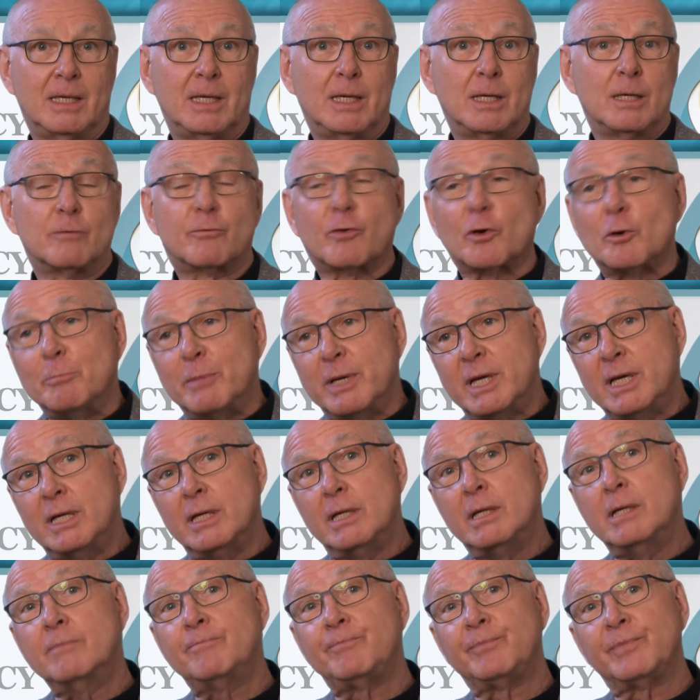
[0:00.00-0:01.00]
For
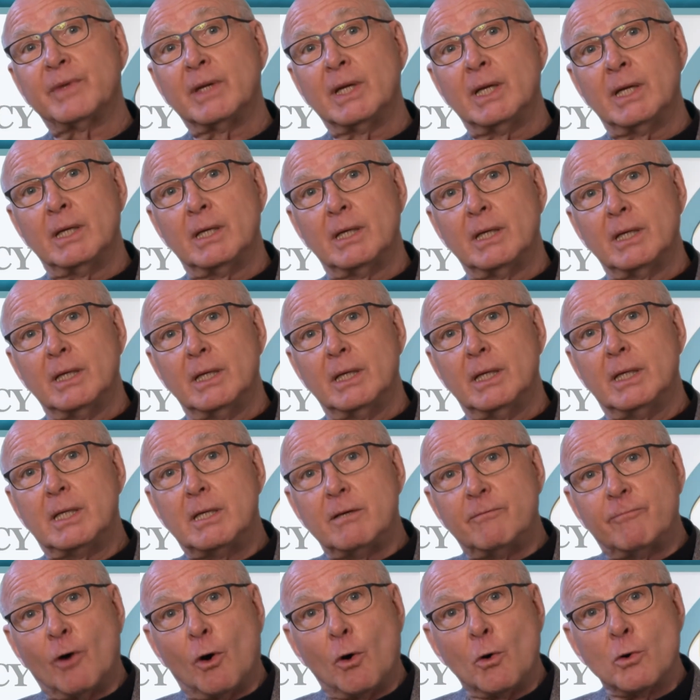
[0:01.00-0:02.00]
me, it
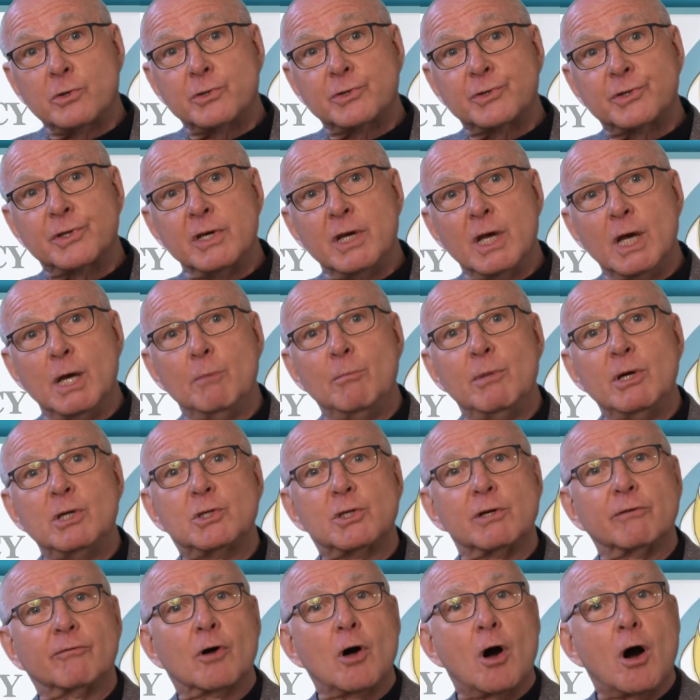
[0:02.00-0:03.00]
evokes the image
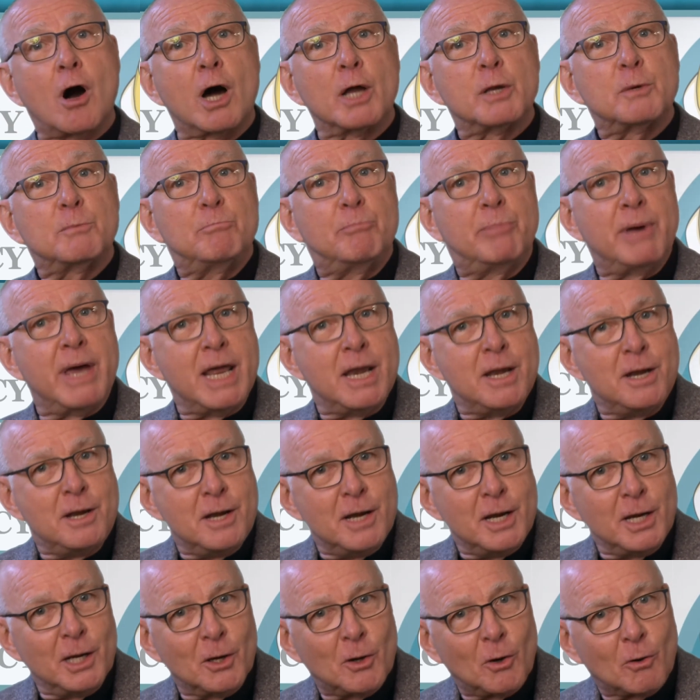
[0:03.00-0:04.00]
of God
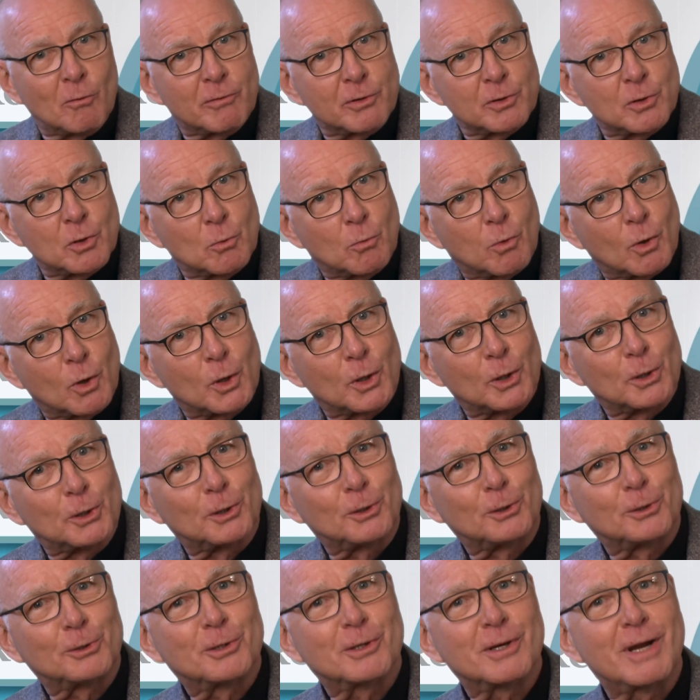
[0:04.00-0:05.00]
bending over the
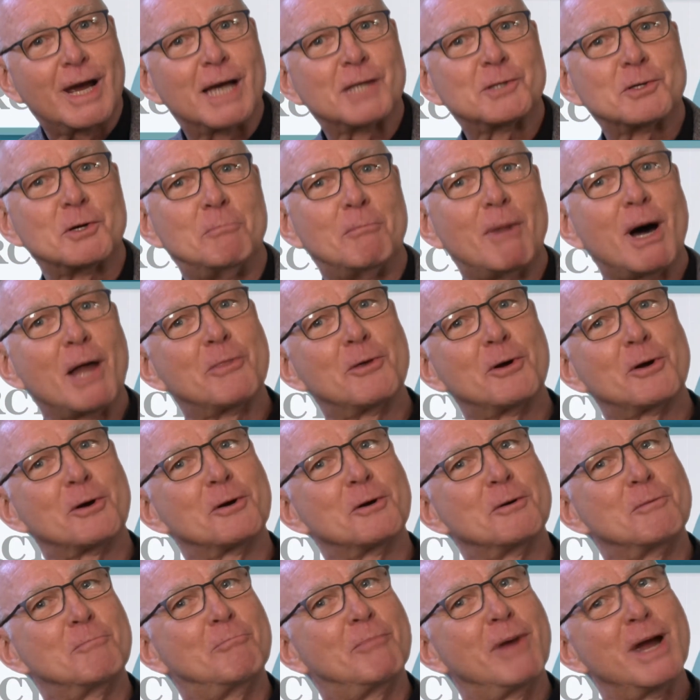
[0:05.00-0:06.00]
world as a
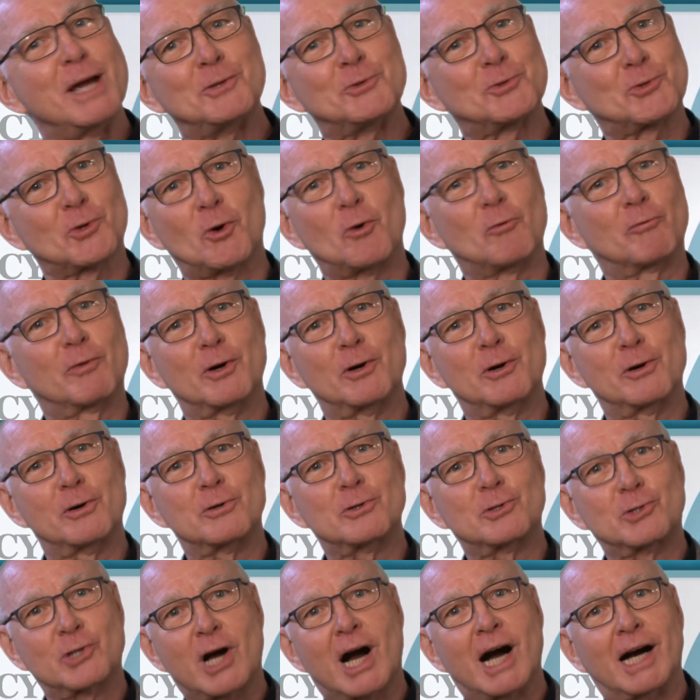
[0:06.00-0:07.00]
mother bends over her
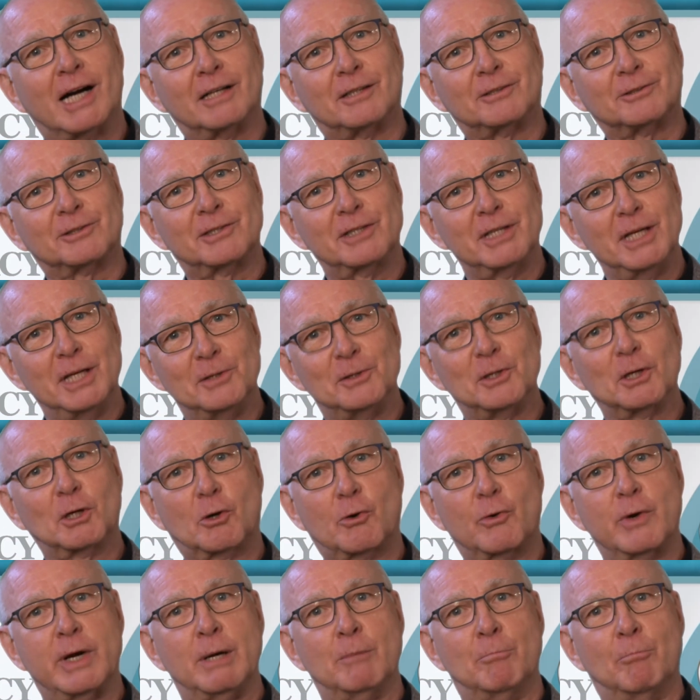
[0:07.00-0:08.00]
child in the
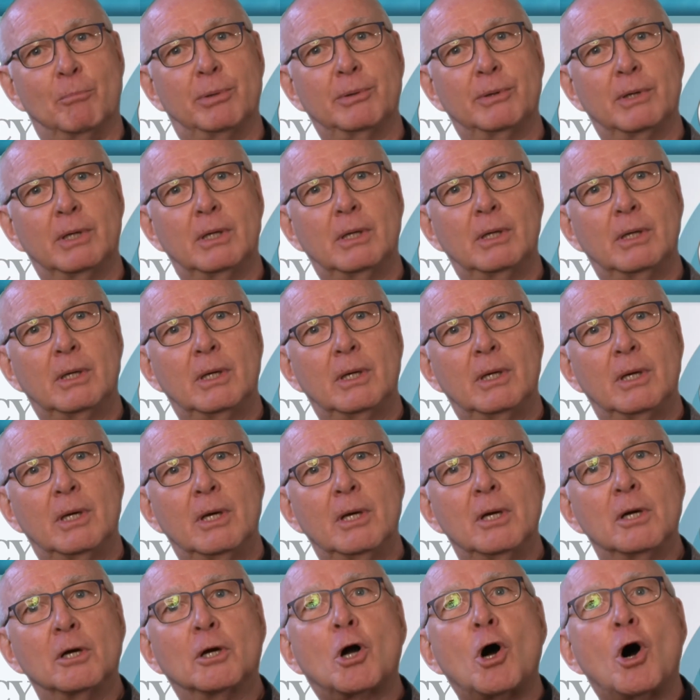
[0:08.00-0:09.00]
crib.
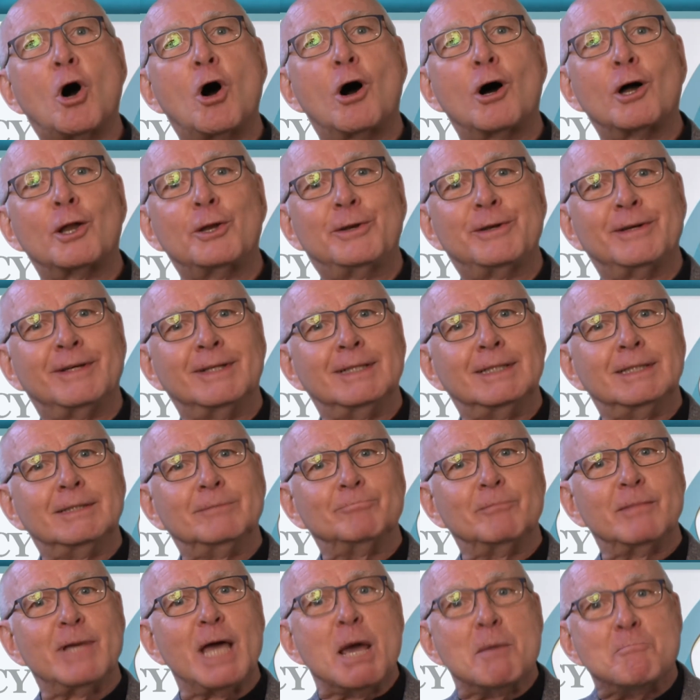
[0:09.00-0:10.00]
God
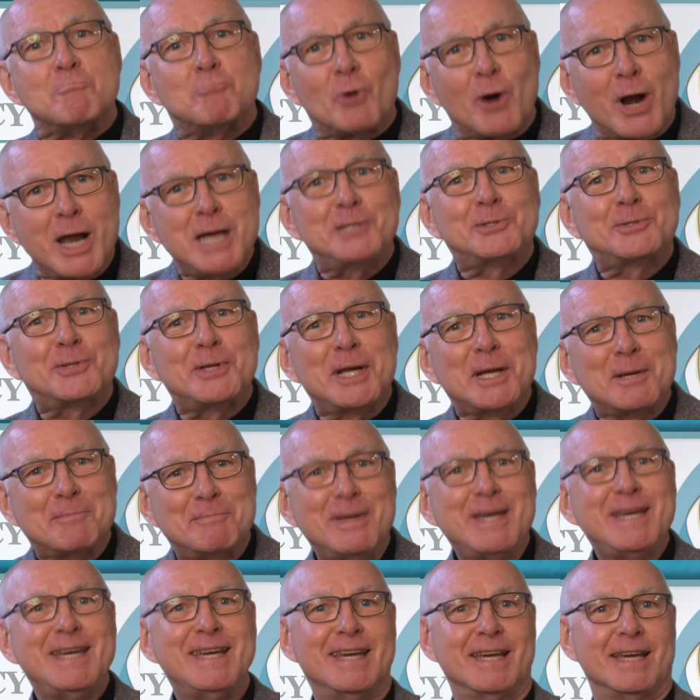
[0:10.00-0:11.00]
embracing
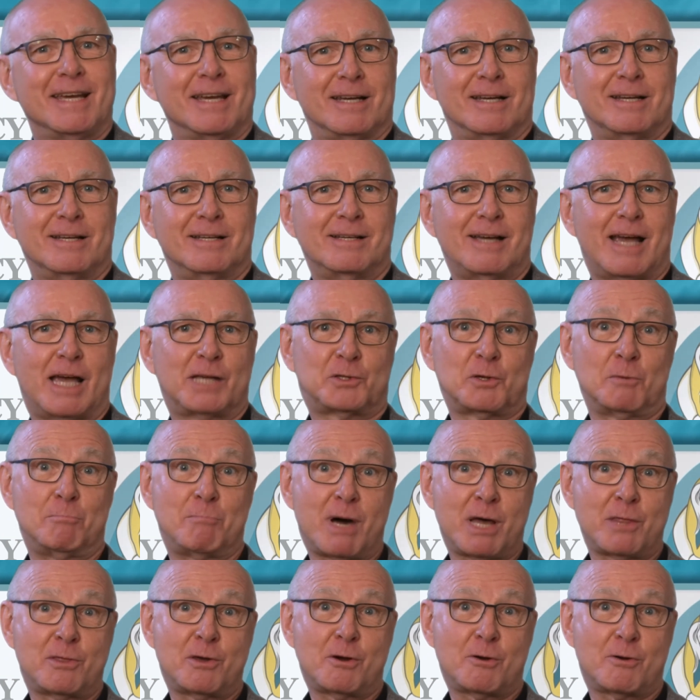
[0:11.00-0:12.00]
me as a
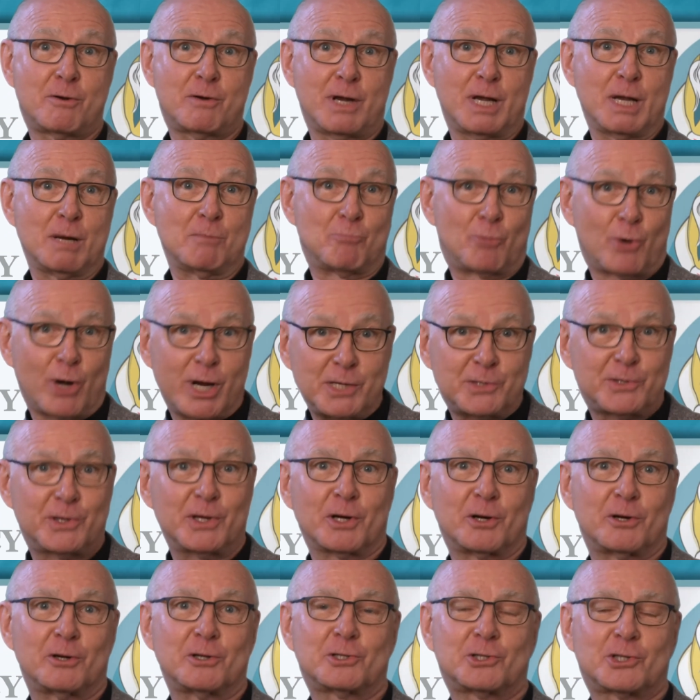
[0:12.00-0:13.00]
mother
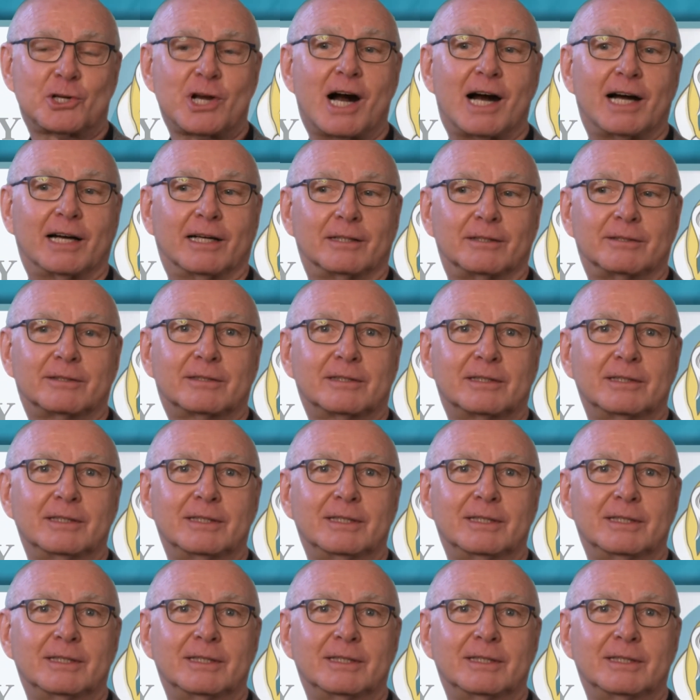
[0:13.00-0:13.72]
embracing her child,